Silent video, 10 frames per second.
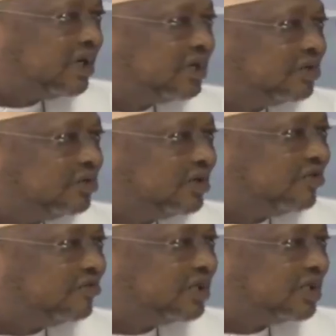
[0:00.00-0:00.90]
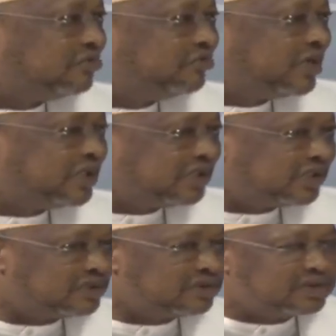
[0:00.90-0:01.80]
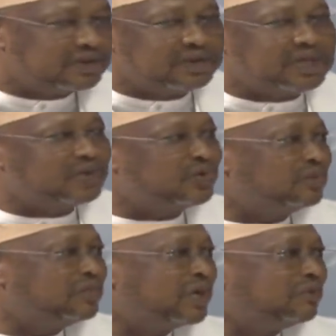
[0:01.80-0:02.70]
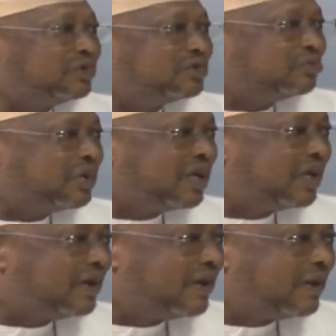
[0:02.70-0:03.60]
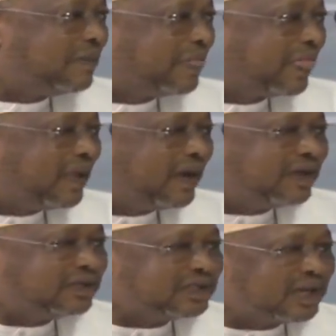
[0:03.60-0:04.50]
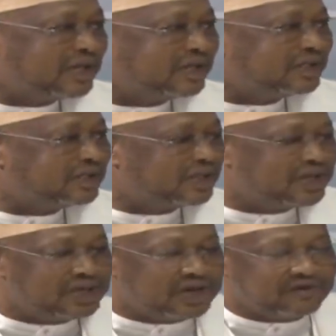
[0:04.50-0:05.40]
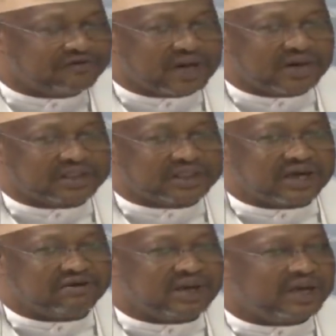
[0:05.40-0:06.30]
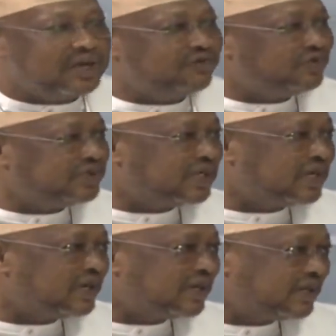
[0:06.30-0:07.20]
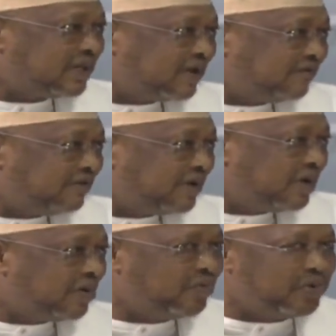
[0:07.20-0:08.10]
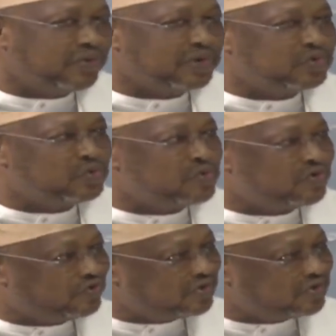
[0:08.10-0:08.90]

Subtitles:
to give us some pension that we'll be able to pay salaries of our staff. If we generate enough, we will do more for